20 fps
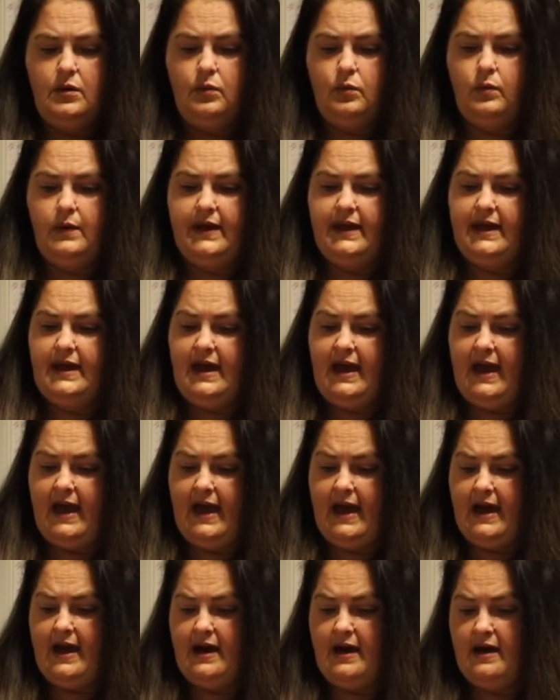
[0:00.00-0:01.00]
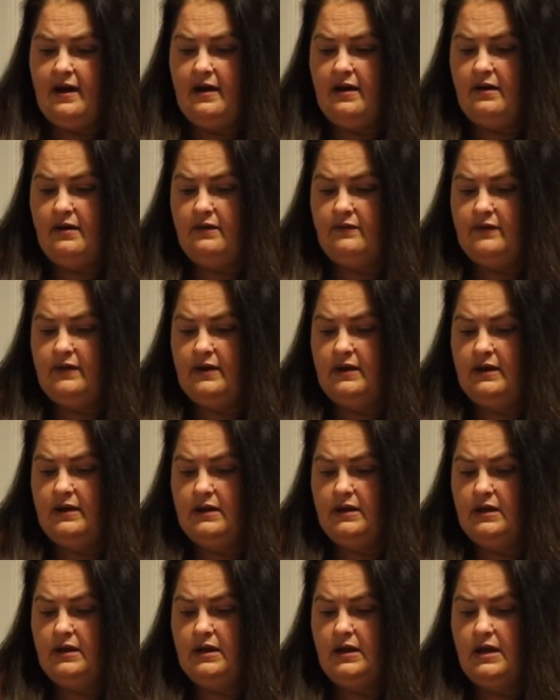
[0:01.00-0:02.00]
We have
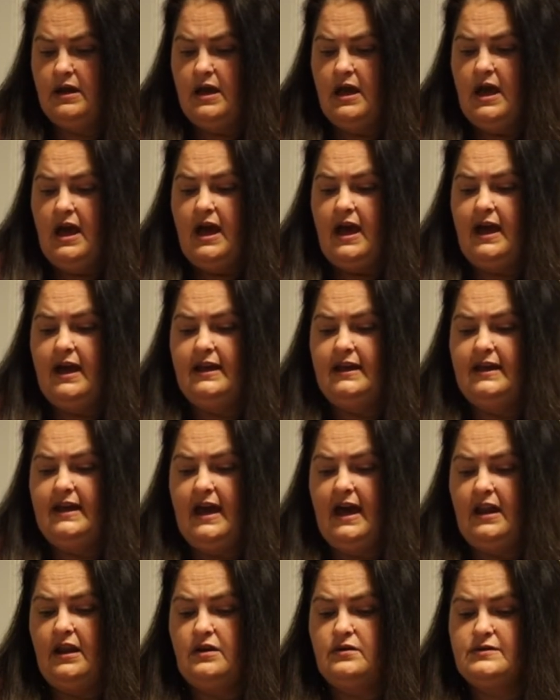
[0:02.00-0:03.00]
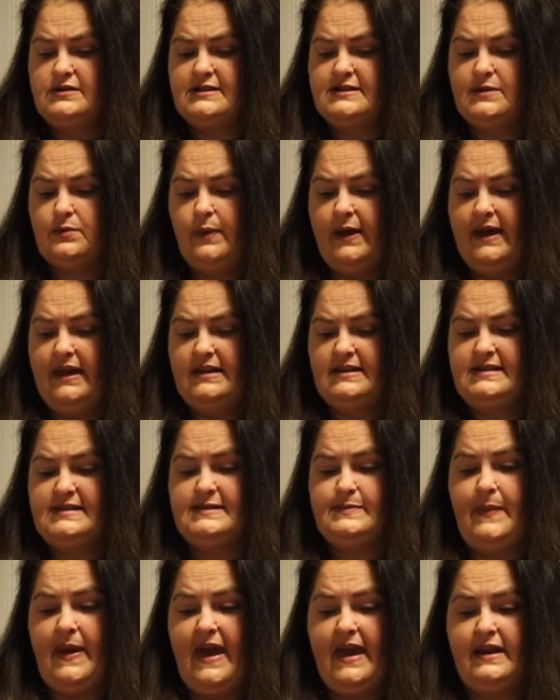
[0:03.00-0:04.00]
a yellow sweet
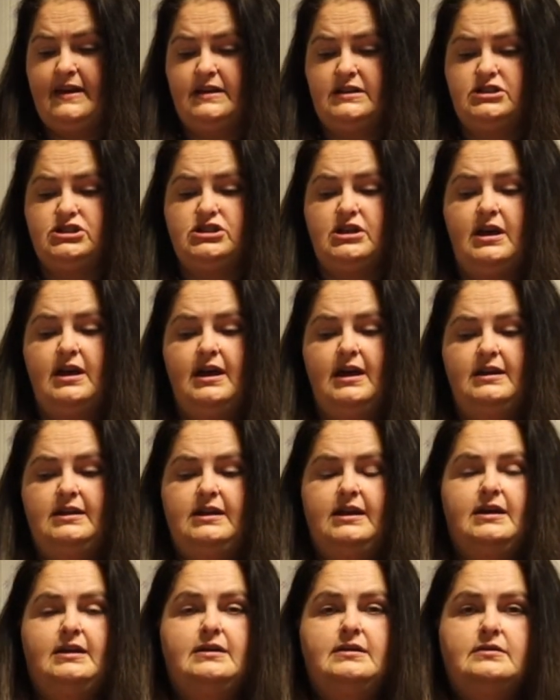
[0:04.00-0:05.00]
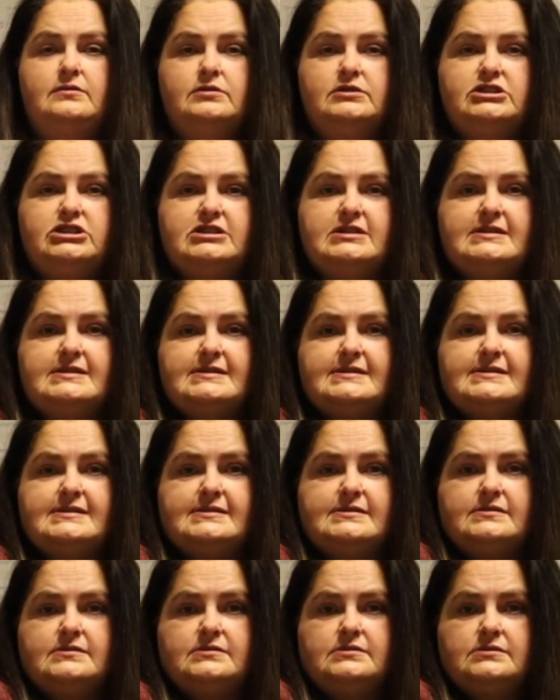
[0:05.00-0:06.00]
Spanish onion, which
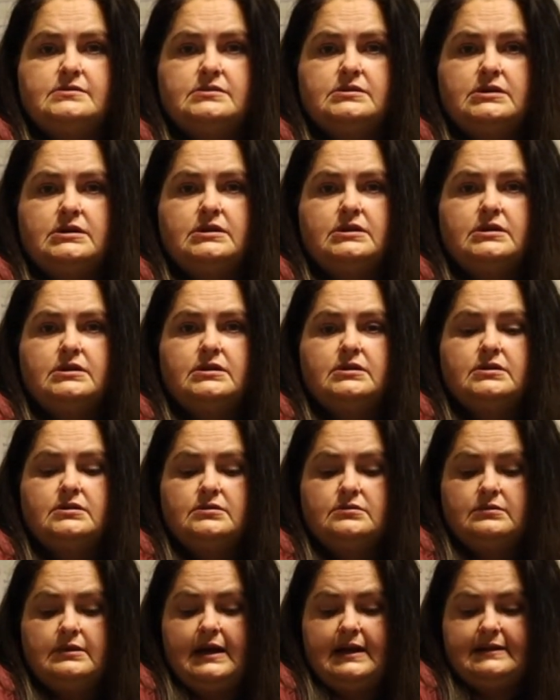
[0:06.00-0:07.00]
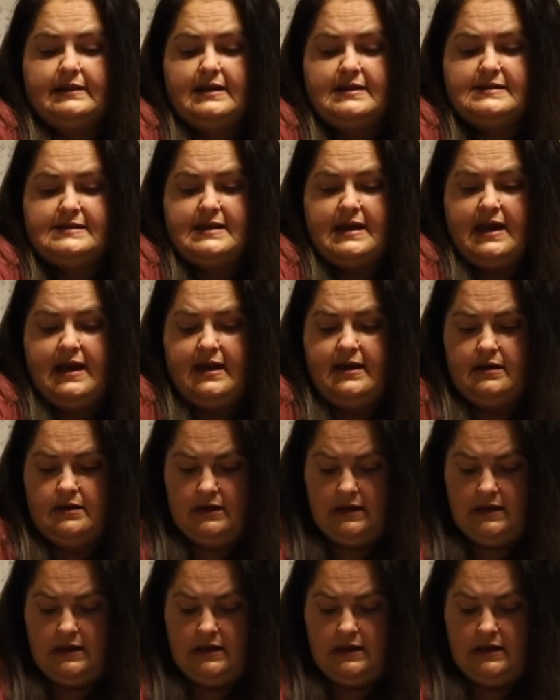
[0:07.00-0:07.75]
is, like they say, a